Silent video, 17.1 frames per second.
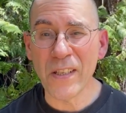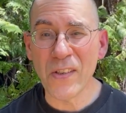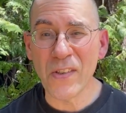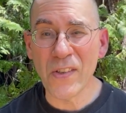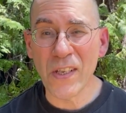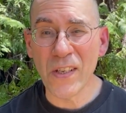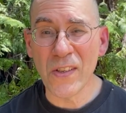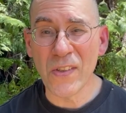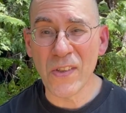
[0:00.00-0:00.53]

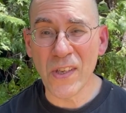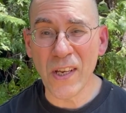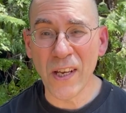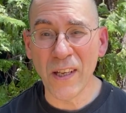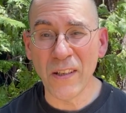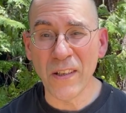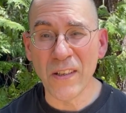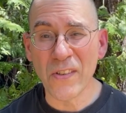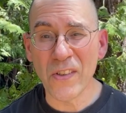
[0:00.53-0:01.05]
since it
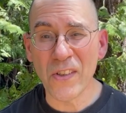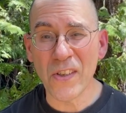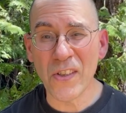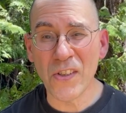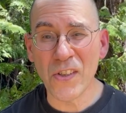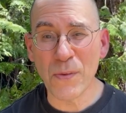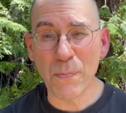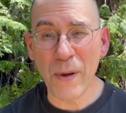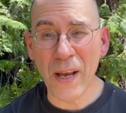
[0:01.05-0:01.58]

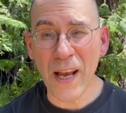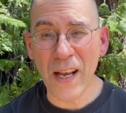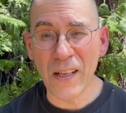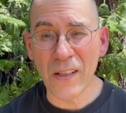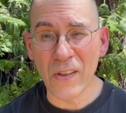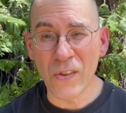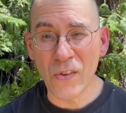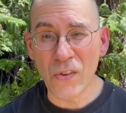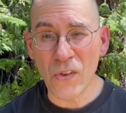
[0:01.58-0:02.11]

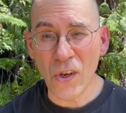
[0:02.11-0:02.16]
suspends